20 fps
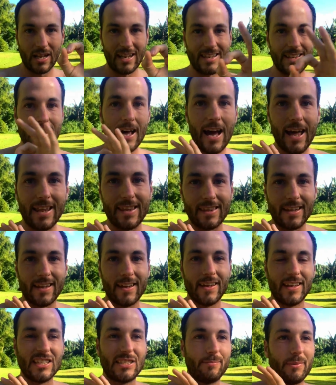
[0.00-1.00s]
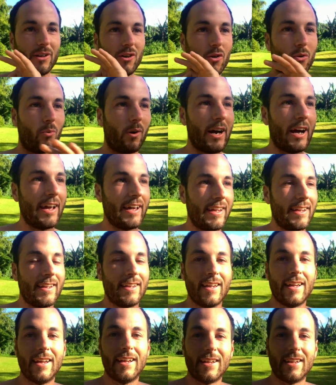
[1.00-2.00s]
None. It's been quiet.
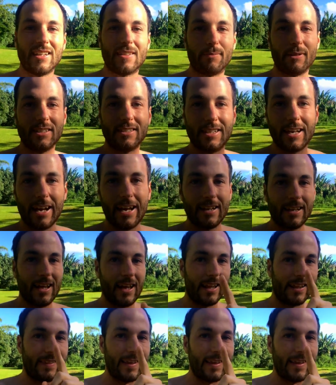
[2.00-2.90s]
It's been dead.